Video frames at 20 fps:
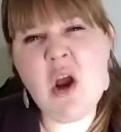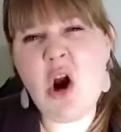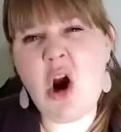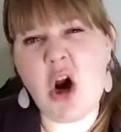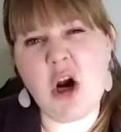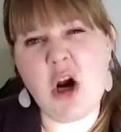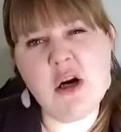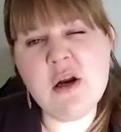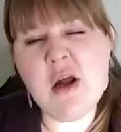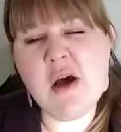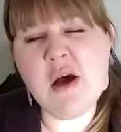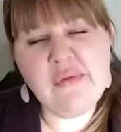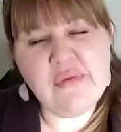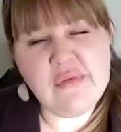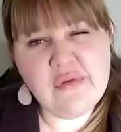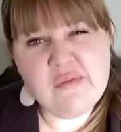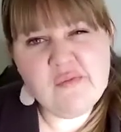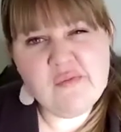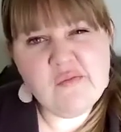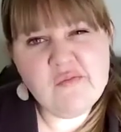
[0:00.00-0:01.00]
that's not hard
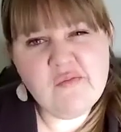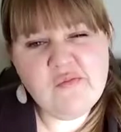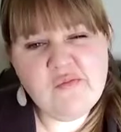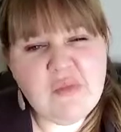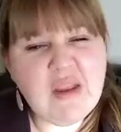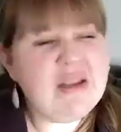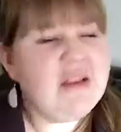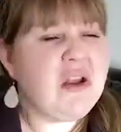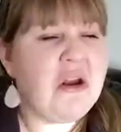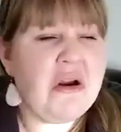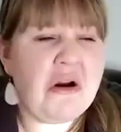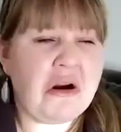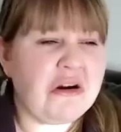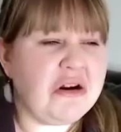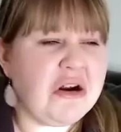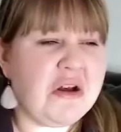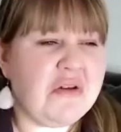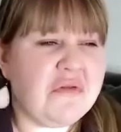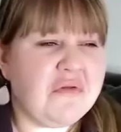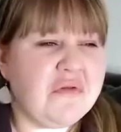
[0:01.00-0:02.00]
enough. That's
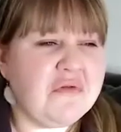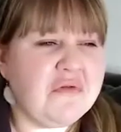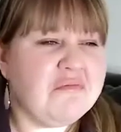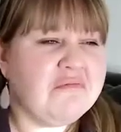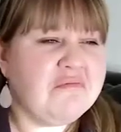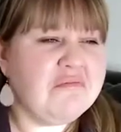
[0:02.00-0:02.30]
not hard enough.